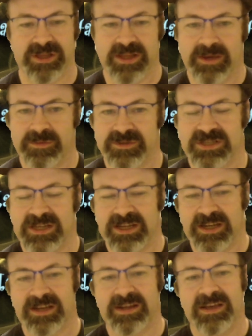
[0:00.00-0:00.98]
that was
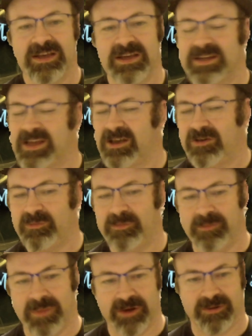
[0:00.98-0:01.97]
needed to help
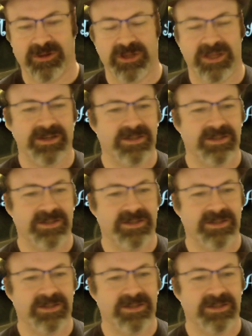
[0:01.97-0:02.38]
Marilyn.